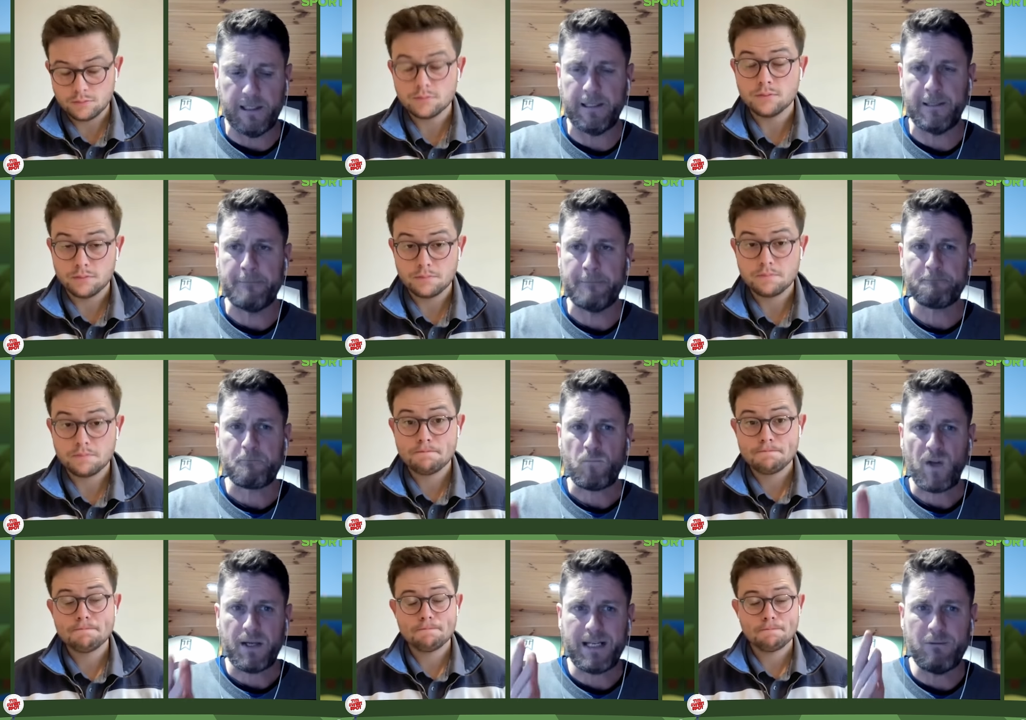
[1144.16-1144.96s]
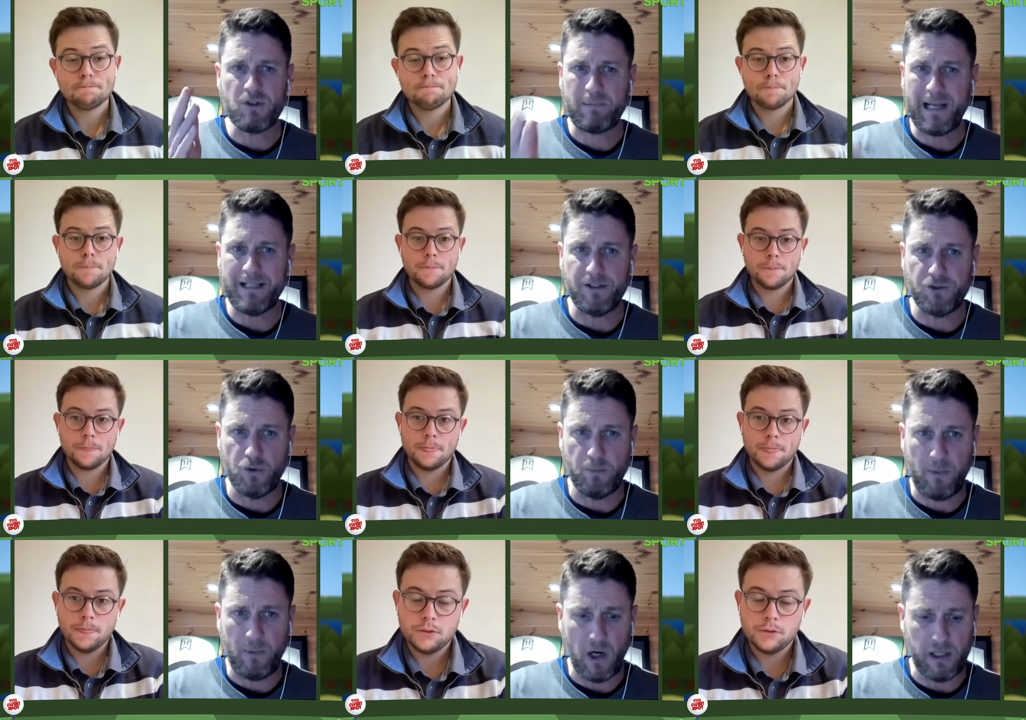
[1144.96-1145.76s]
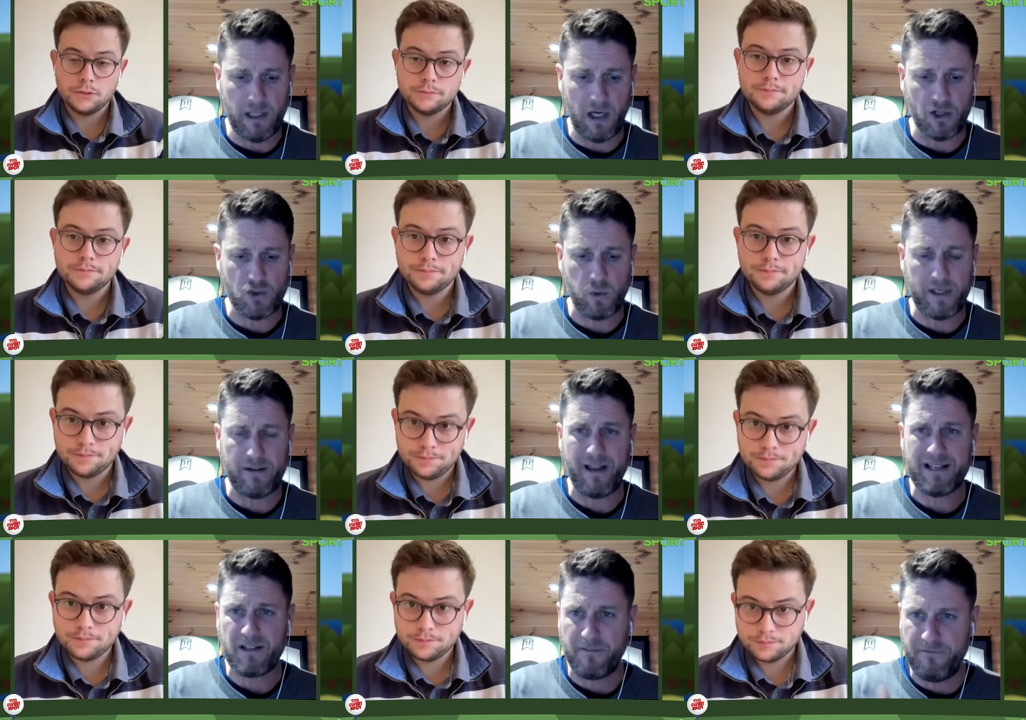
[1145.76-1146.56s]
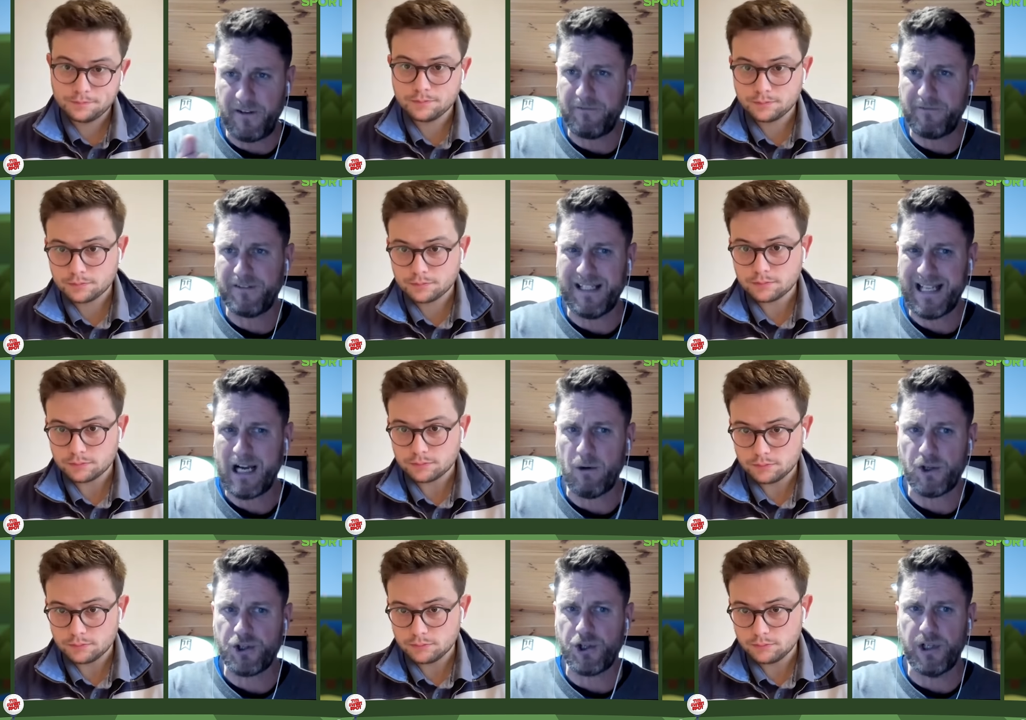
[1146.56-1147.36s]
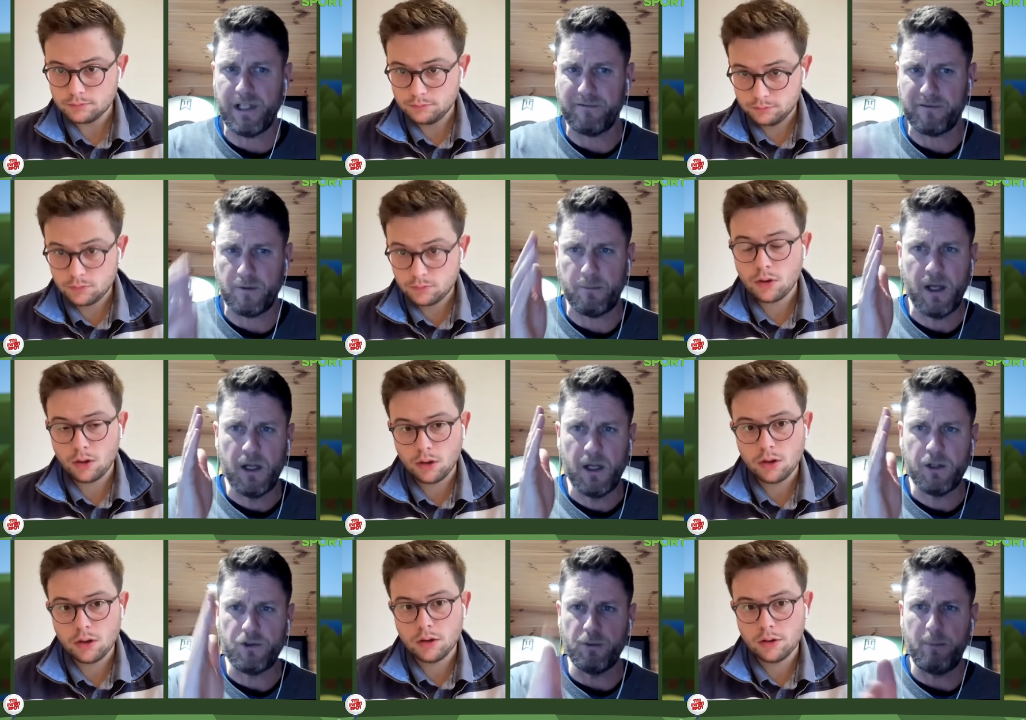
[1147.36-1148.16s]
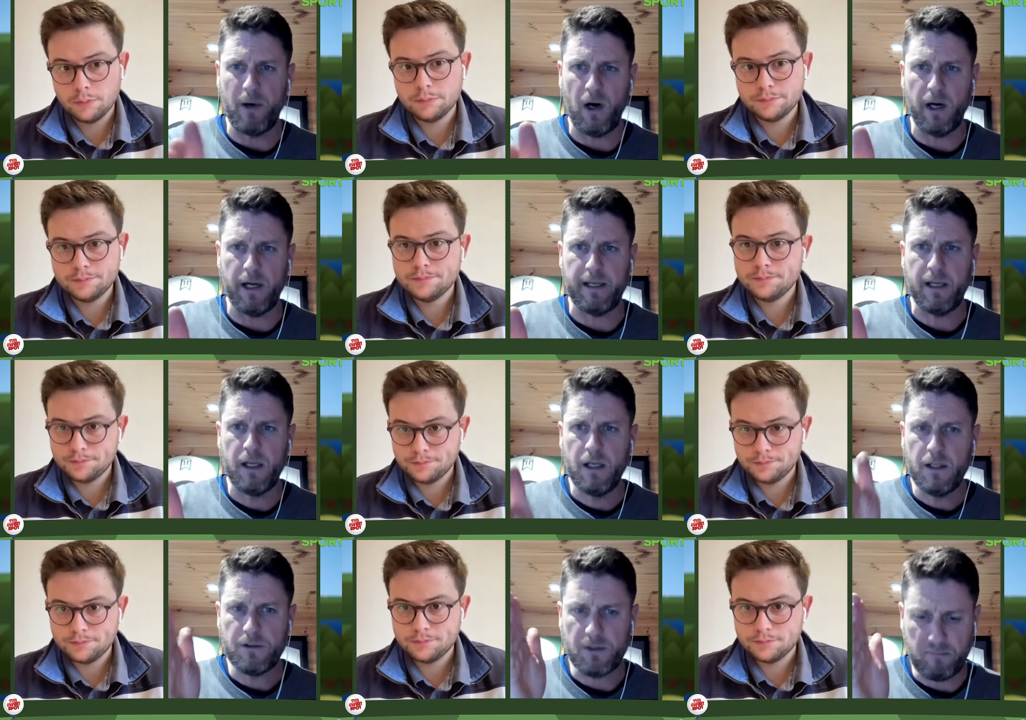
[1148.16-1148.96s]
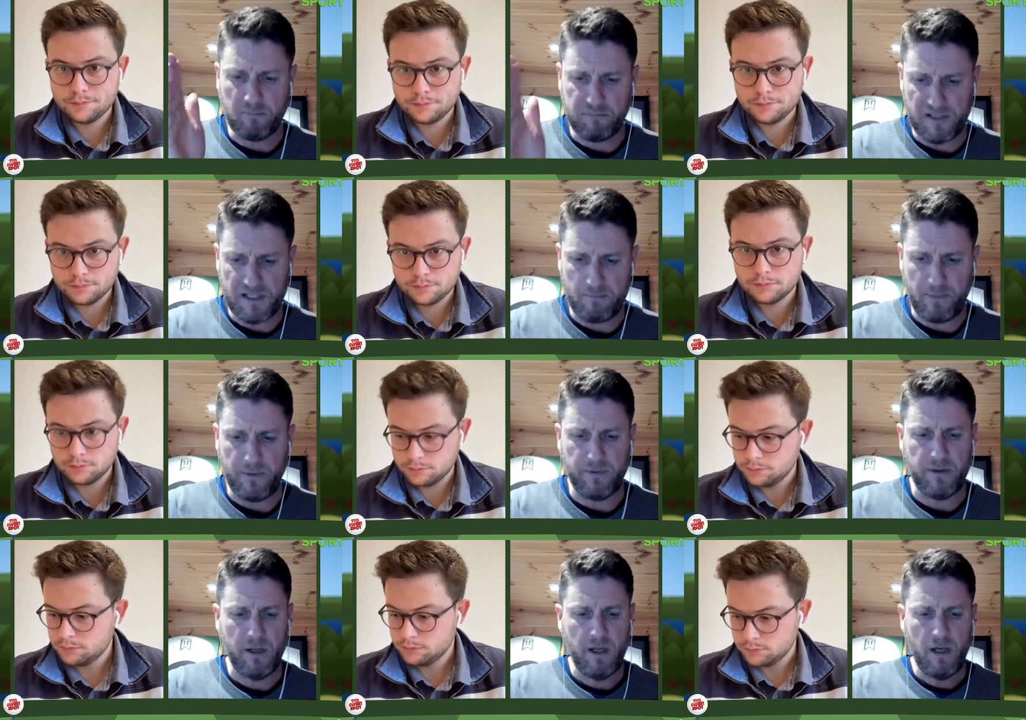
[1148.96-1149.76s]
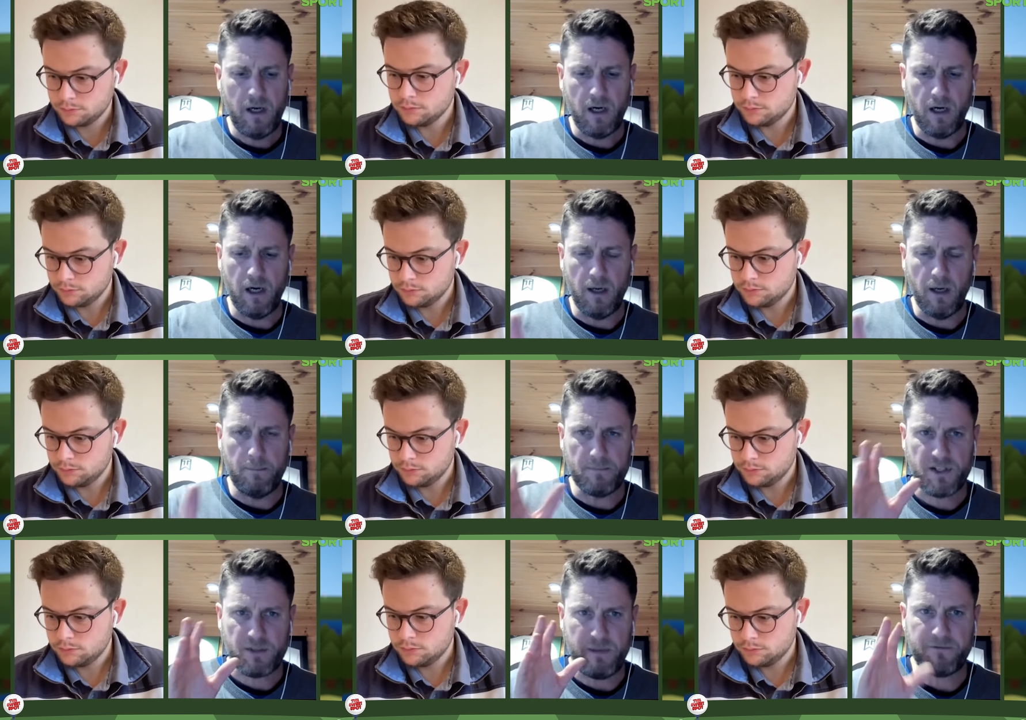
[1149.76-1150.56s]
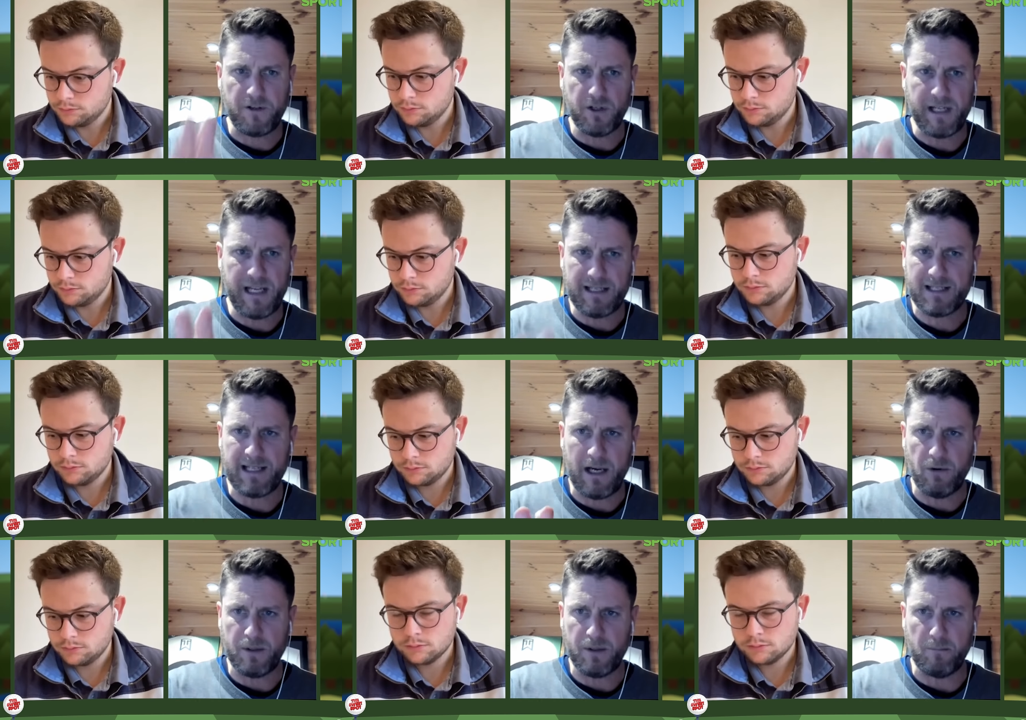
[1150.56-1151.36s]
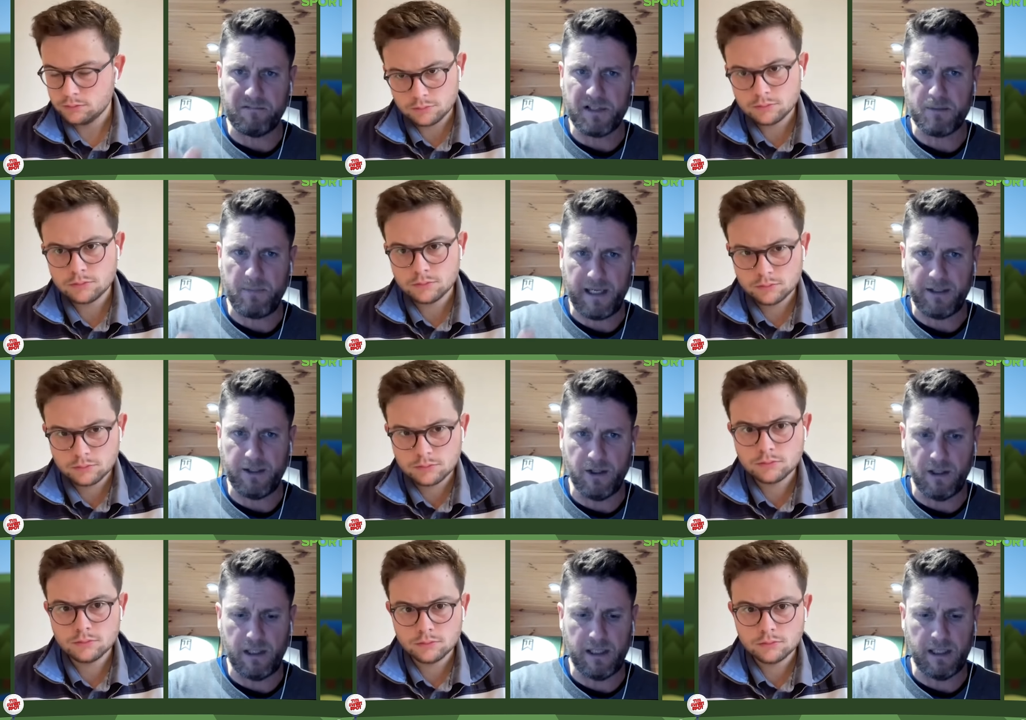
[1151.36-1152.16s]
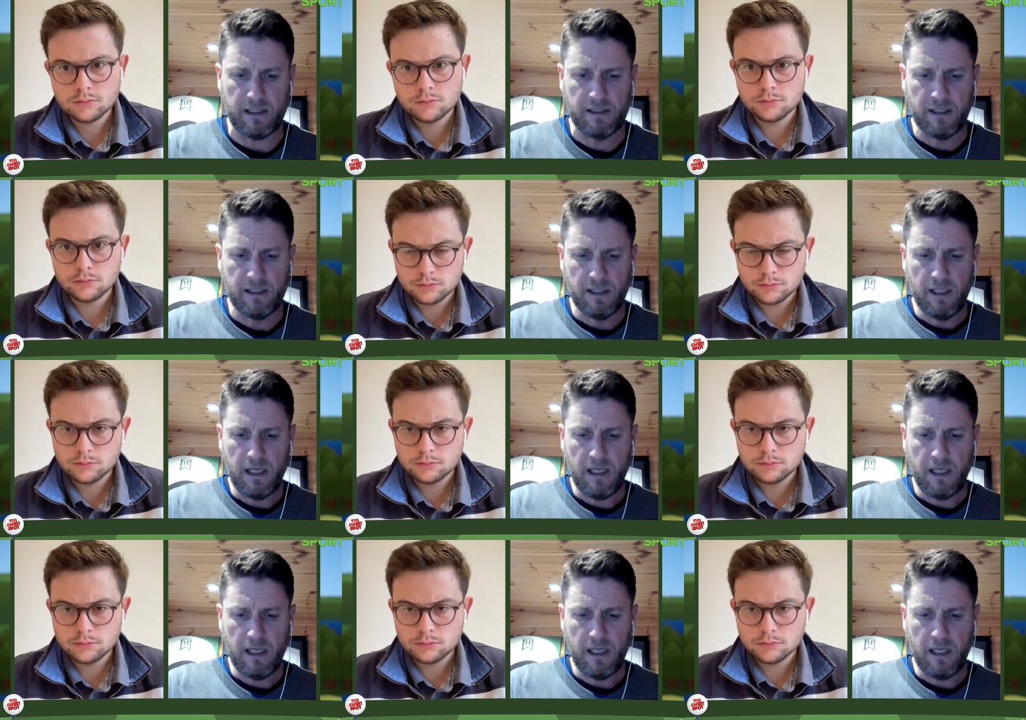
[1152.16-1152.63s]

Speaker 1: Lee. He was playing in Dubai last week. That's a fifteen-hour journey from Dubai to Brisbane. Um, Smith could get settled in Brisbane earlier.